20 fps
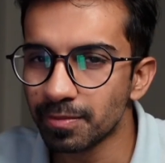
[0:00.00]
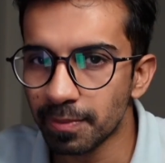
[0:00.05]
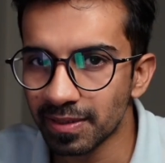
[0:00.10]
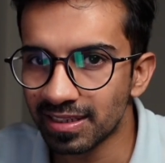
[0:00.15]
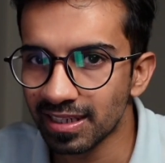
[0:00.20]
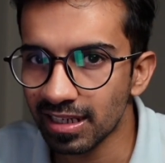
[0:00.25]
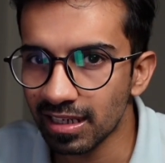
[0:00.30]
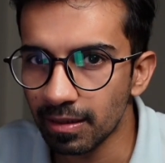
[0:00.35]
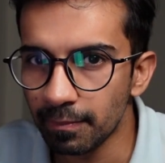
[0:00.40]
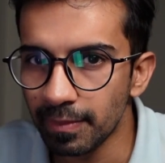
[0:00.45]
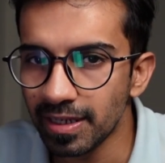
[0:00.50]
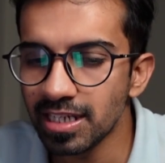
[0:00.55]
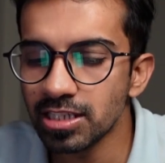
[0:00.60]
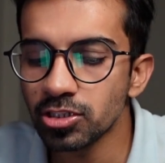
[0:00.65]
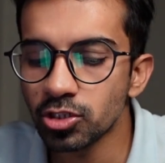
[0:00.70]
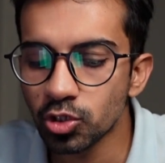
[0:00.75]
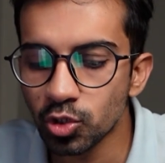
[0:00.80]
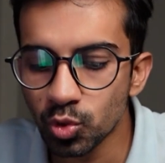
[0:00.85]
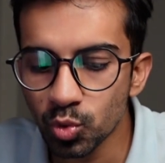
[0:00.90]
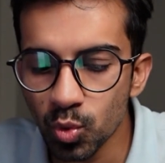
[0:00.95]
basically
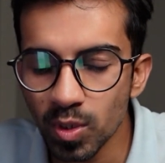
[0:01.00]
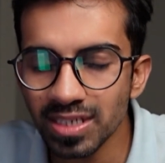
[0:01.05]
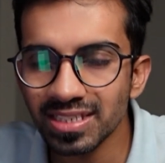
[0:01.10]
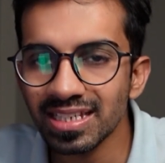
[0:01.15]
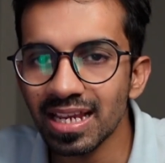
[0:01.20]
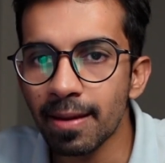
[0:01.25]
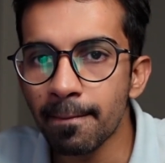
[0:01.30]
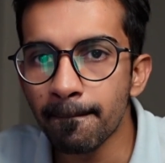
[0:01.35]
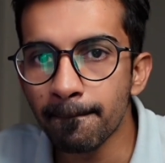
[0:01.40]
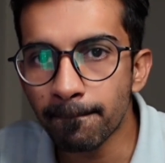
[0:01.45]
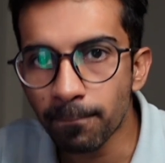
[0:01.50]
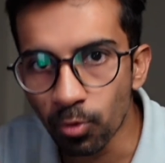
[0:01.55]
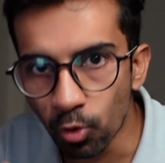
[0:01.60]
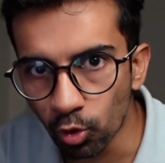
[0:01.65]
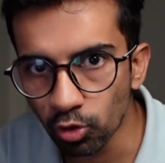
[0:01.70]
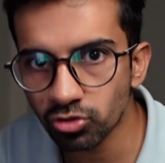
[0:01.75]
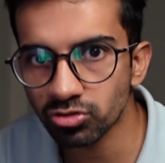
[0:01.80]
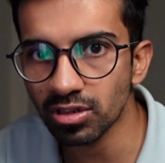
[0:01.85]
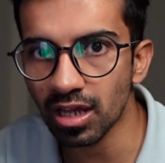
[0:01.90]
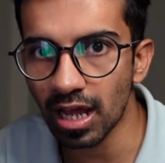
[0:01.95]
means US
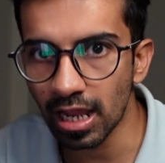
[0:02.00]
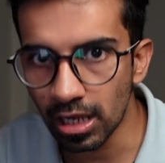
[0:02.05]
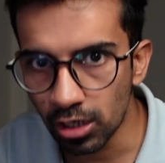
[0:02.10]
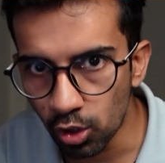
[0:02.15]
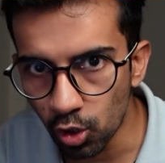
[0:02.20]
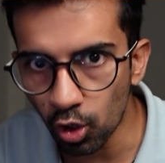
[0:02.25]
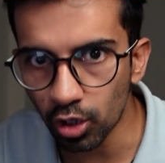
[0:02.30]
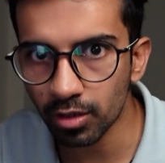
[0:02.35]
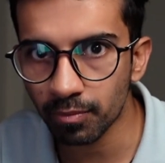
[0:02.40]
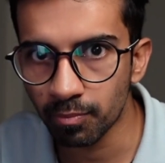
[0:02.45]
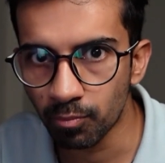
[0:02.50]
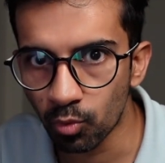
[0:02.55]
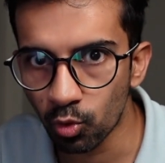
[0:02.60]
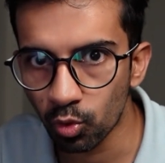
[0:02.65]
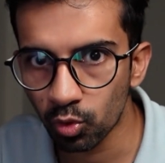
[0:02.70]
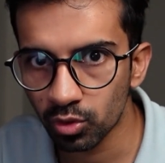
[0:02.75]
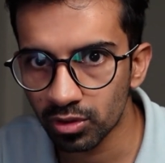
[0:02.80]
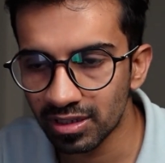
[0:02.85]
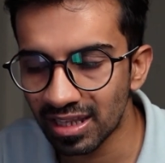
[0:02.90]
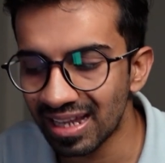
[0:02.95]
imports a lot
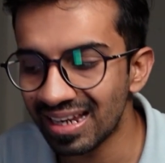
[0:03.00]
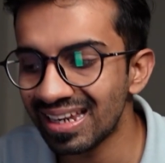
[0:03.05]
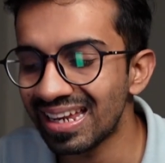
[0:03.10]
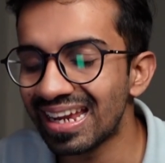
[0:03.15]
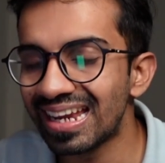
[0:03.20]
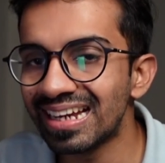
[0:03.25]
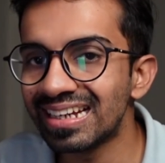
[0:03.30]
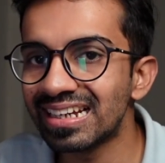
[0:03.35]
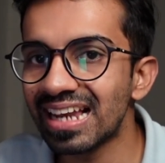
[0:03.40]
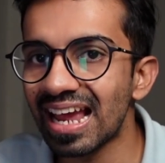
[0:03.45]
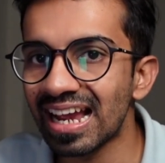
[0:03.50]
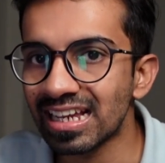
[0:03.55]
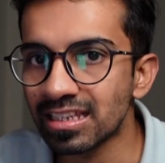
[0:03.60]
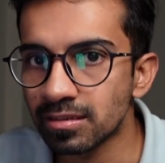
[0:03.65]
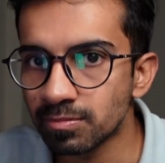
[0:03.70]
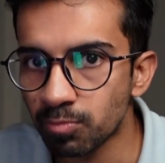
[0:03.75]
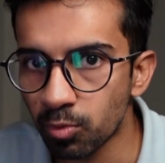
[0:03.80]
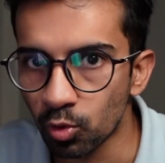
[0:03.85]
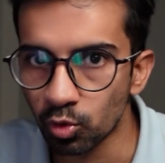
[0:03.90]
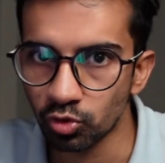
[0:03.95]
more than it
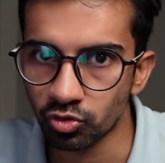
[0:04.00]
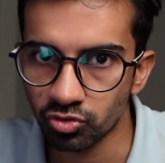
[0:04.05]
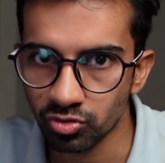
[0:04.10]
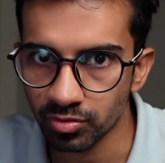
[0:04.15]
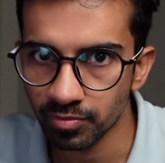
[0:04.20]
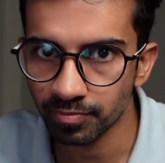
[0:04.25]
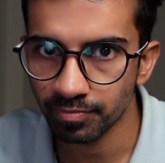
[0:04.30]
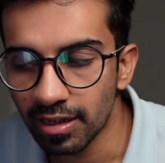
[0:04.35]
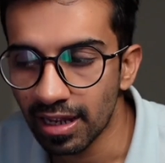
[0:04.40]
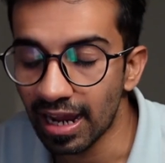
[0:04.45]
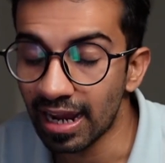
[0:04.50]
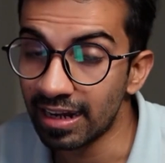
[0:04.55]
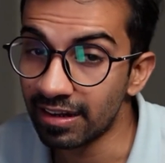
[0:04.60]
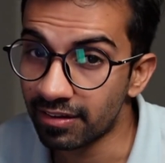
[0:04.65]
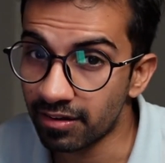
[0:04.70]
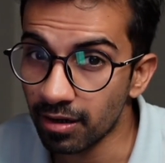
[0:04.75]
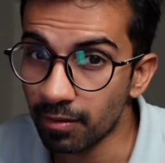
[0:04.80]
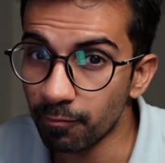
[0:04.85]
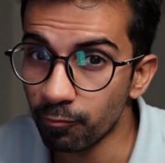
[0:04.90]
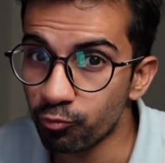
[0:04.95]
exports. And
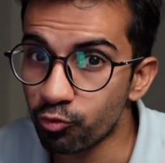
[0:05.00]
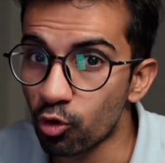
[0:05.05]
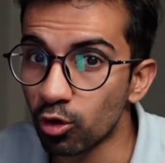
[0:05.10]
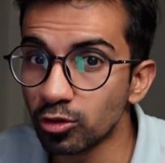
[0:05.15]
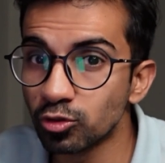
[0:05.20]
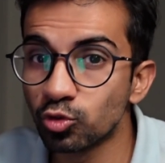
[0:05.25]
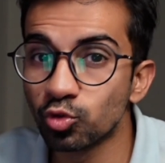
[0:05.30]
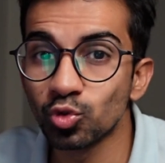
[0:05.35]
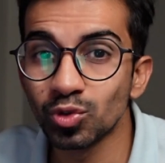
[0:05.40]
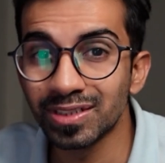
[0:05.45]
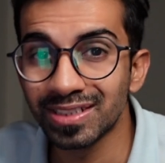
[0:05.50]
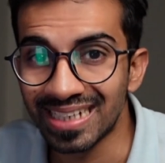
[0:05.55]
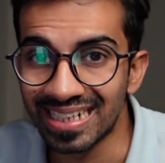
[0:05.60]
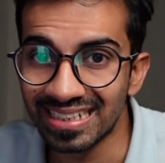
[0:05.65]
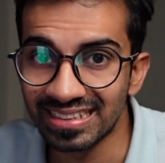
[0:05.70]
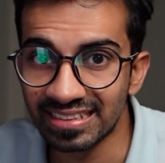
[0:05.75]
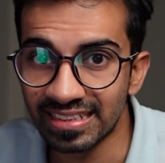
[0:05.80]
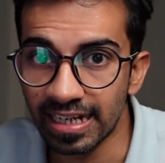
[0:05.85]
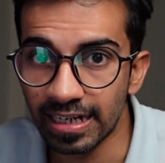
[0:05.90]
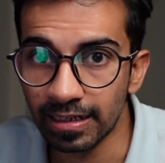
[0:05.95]
Trump wants to
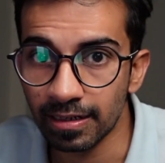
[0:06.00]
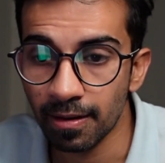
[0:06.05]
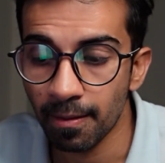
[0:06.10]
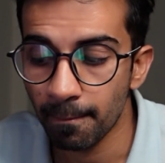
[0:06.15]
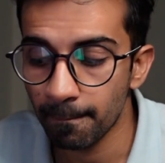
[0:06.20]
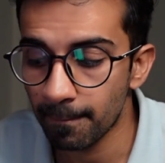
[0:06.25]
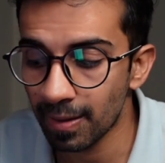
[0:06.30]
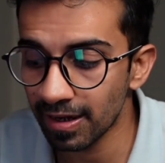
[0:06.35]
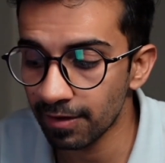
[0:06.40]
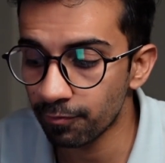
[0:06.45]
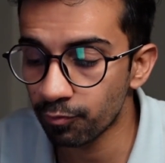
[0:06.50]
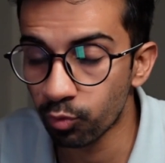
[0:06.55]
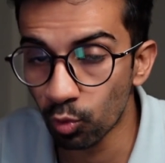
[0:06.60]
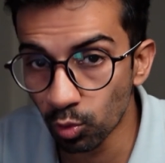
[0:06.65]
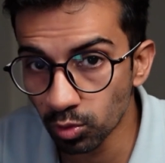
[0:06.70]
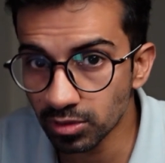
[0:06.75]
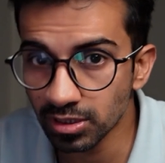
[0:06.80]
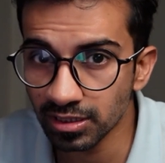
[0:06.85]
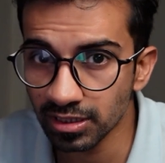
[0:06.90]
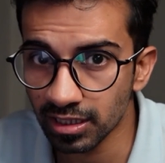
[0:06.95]
change that by
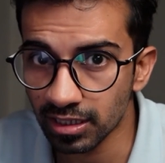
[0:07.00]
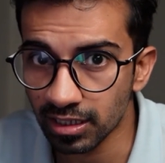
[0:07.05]
forcing the